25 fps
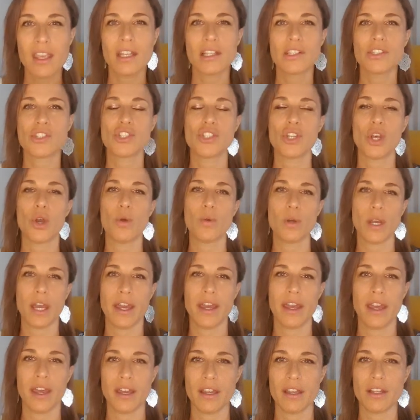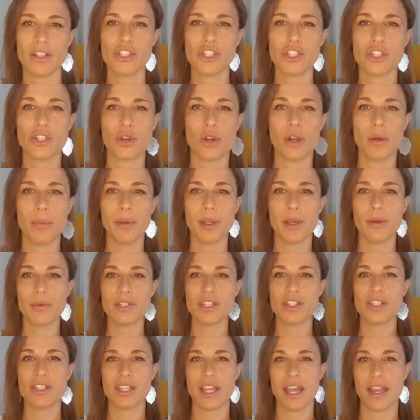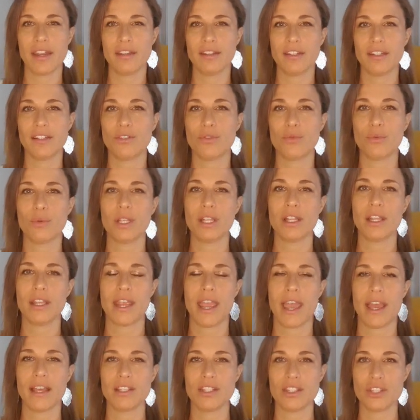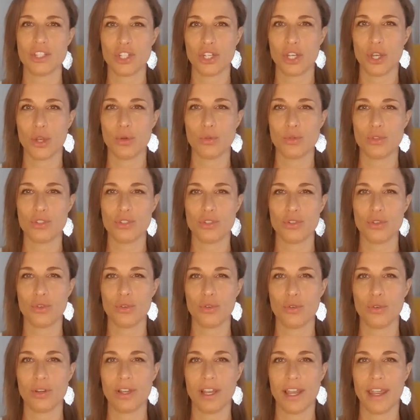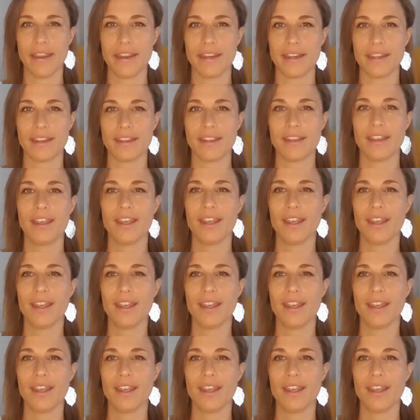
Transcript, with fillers: So, uh, a Scorpio ascendant really has to go through like